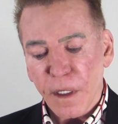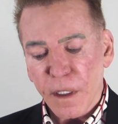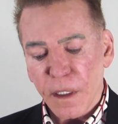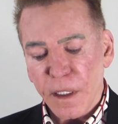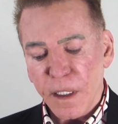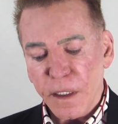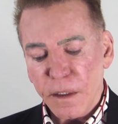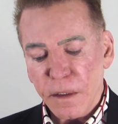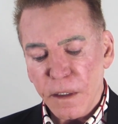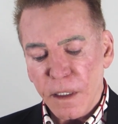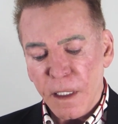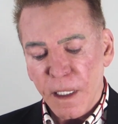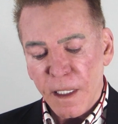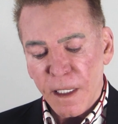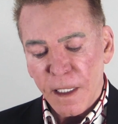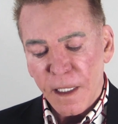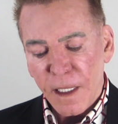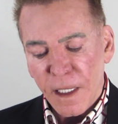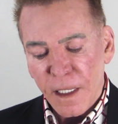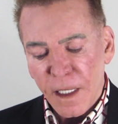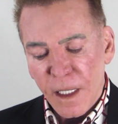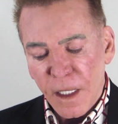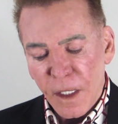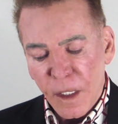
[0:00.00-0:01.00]
And
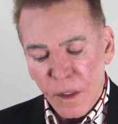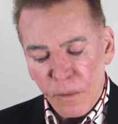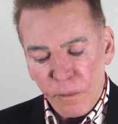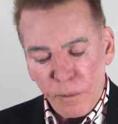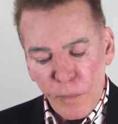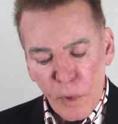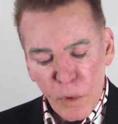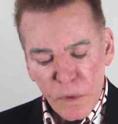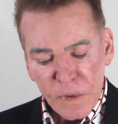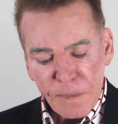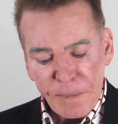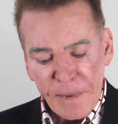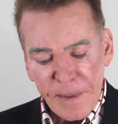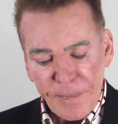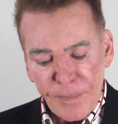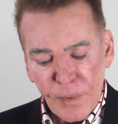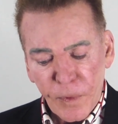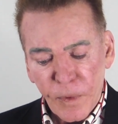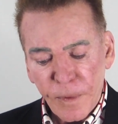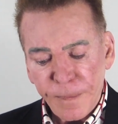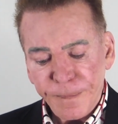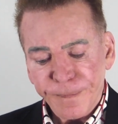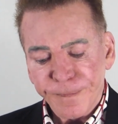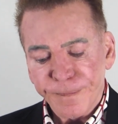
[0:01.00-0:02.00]
most
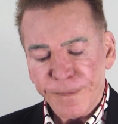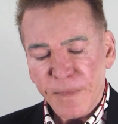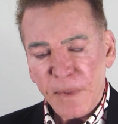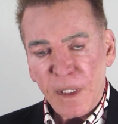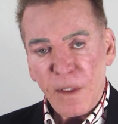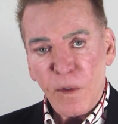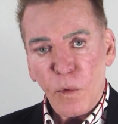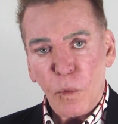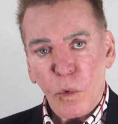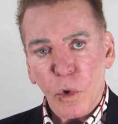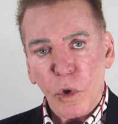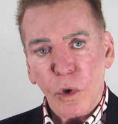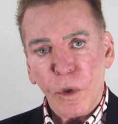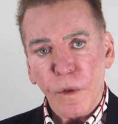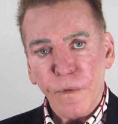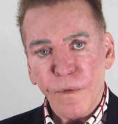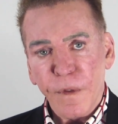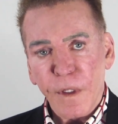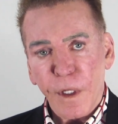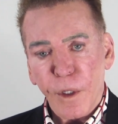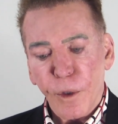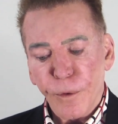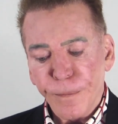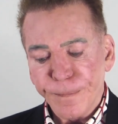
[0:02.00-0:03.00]
people in the world,
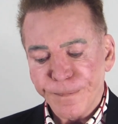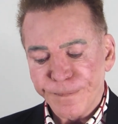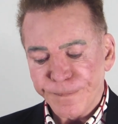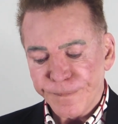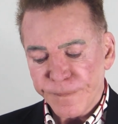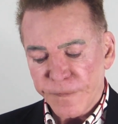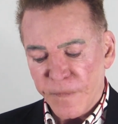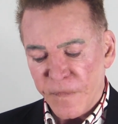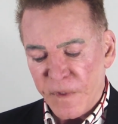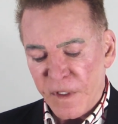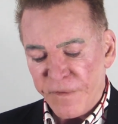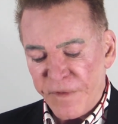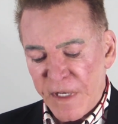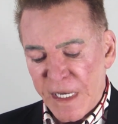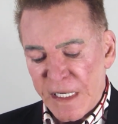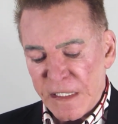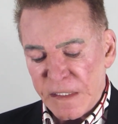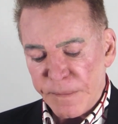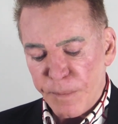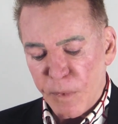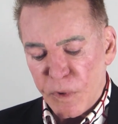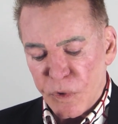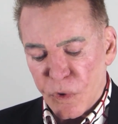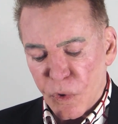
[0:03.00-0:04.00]
though, the
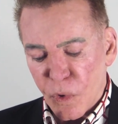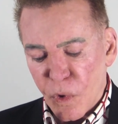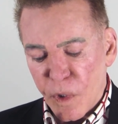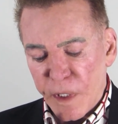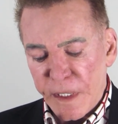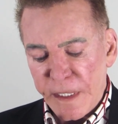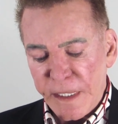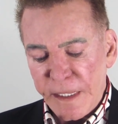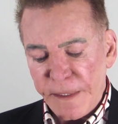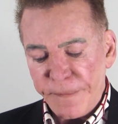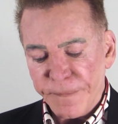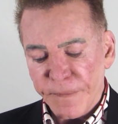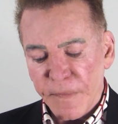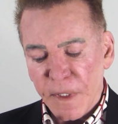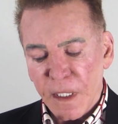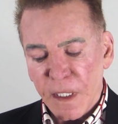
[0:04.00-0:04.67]
vast majority,